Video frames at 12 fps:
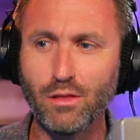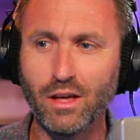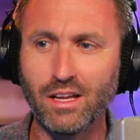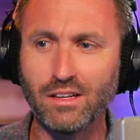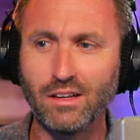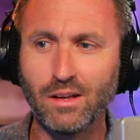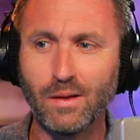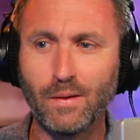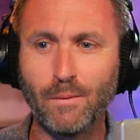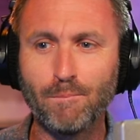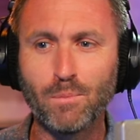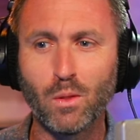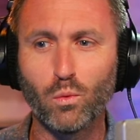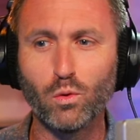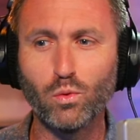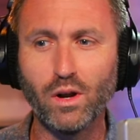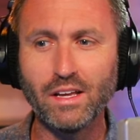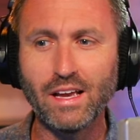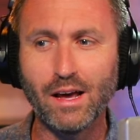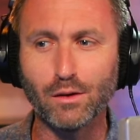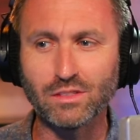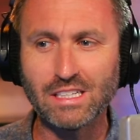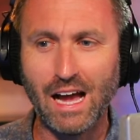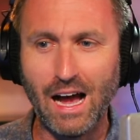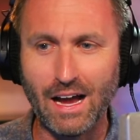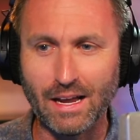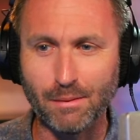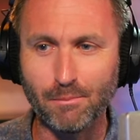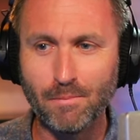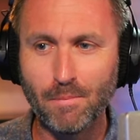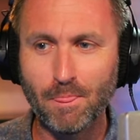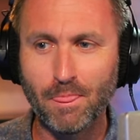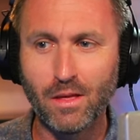that we're running out of time